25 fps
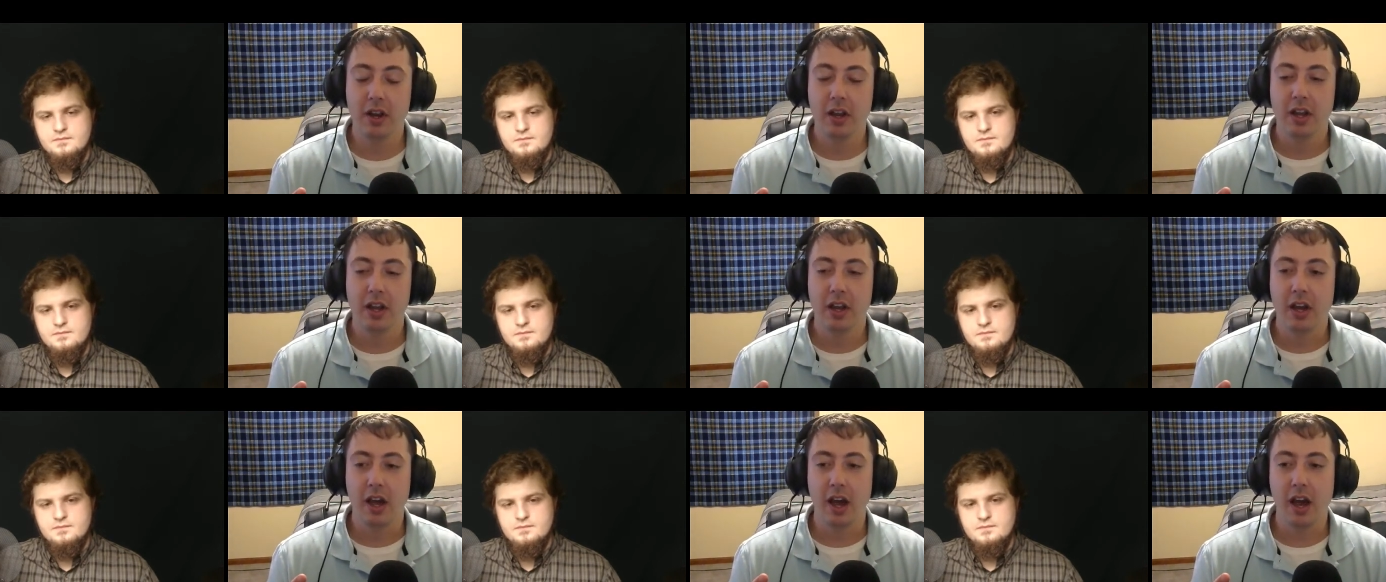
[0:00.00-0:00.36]

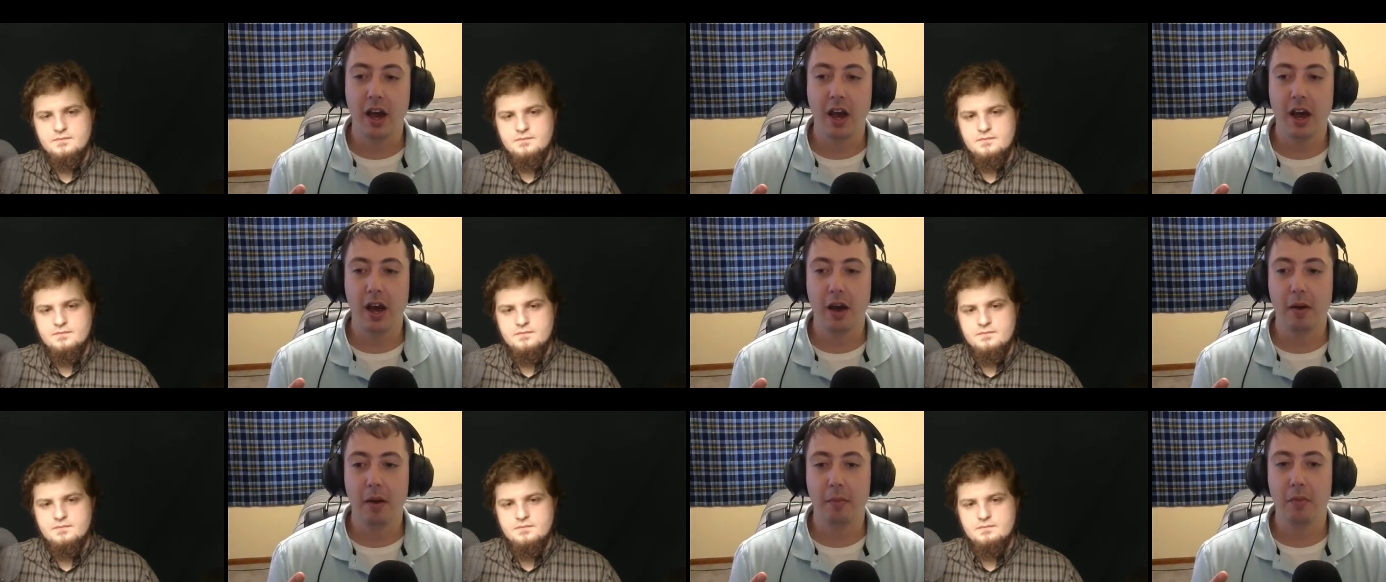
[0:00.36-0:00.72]

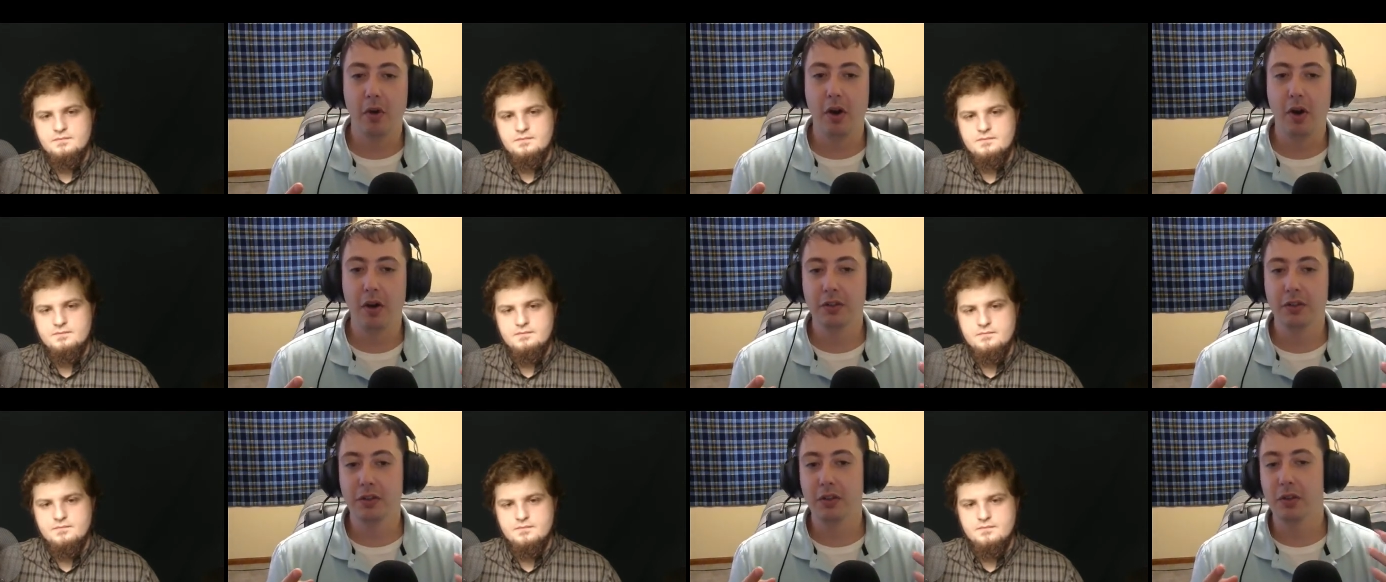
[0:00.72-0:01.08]
Speaker 1: Um,
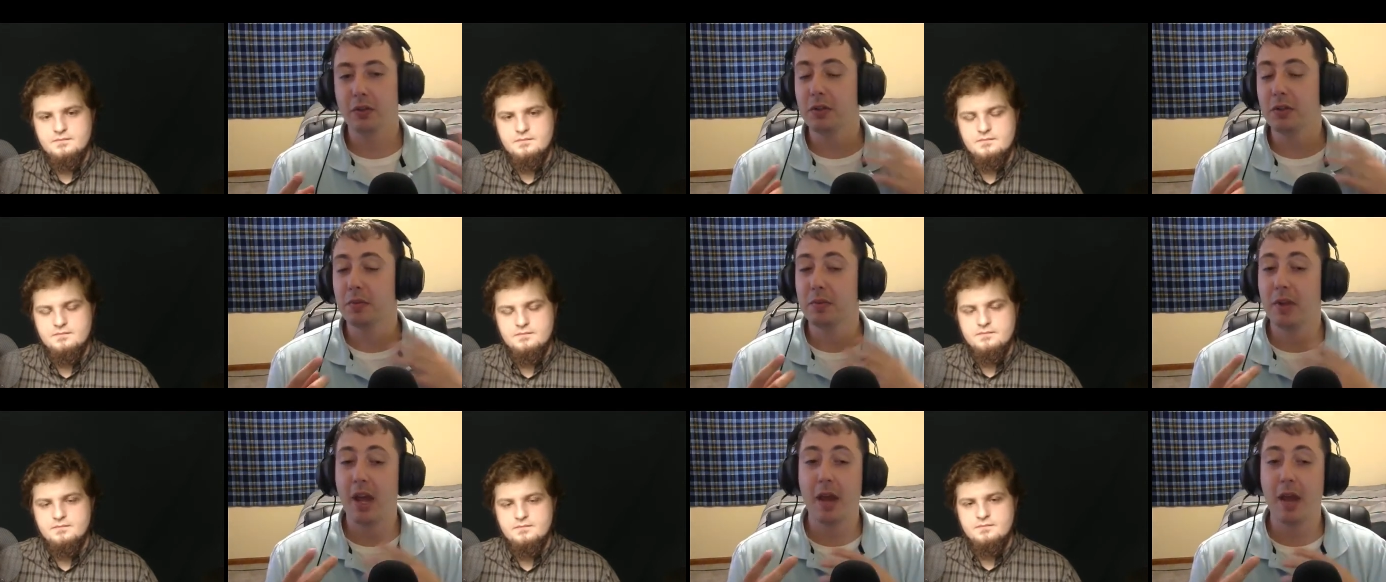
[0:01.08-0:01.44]
also,
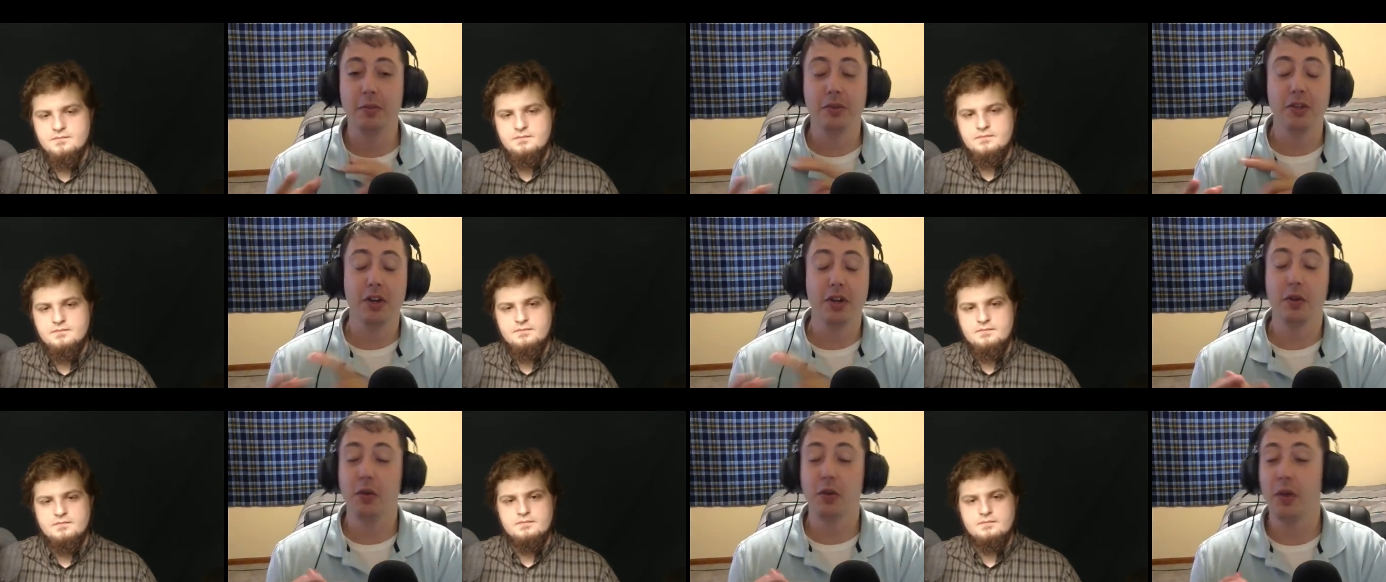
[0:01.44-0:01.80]
sometimes you
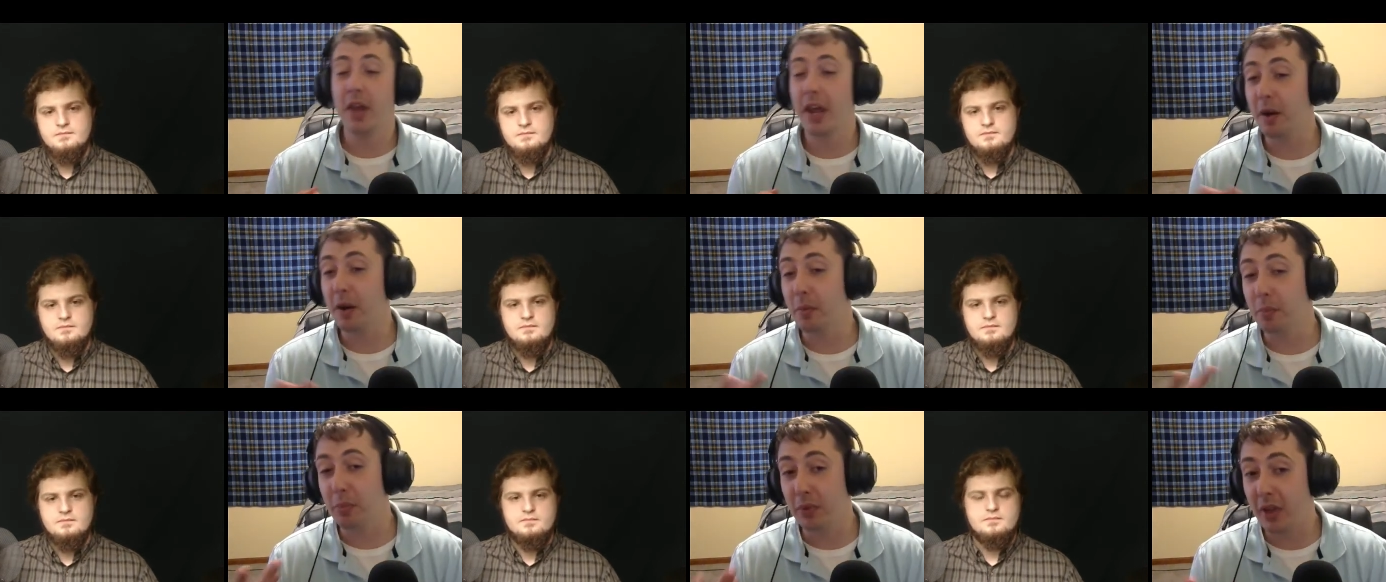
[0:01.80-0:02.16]
know you hit a
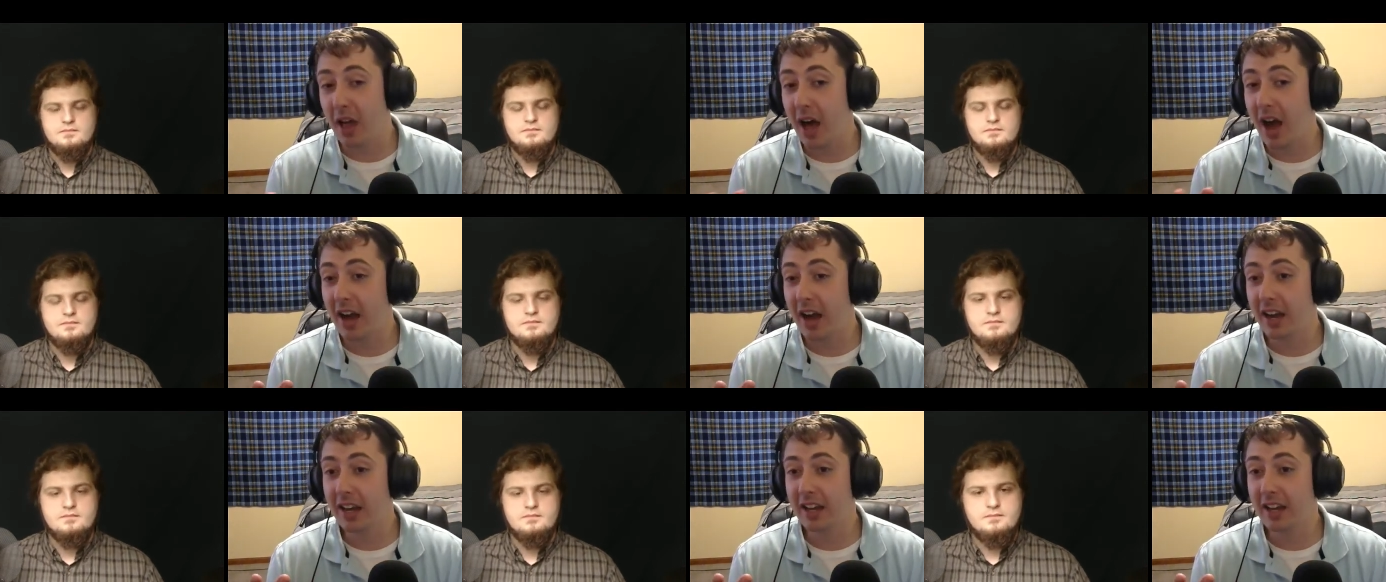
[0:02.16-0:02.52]
block.